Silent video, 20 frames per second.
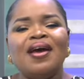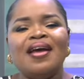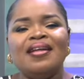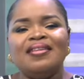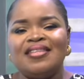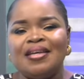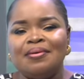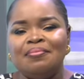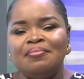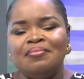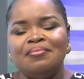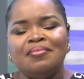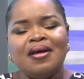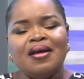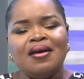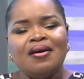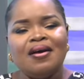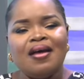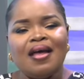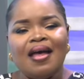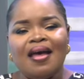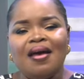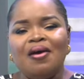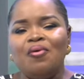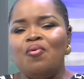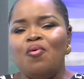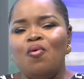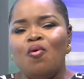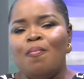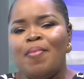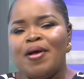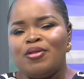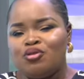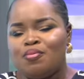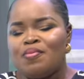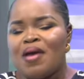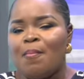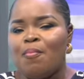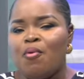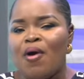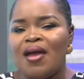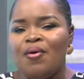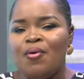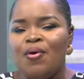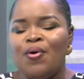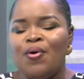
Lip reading: entem. Who bet to me a boy or